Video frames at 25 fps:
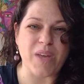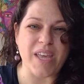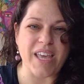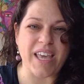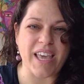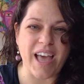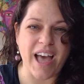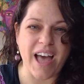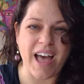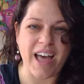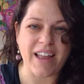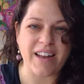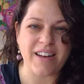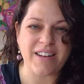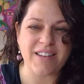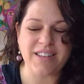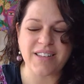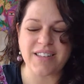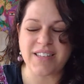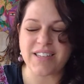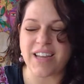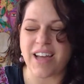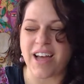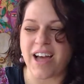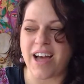
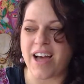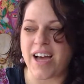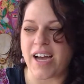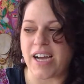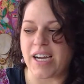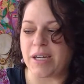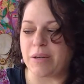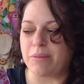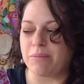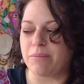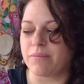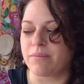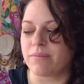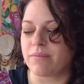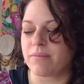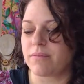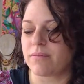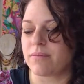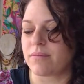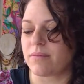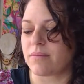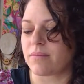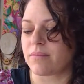weekend. Um,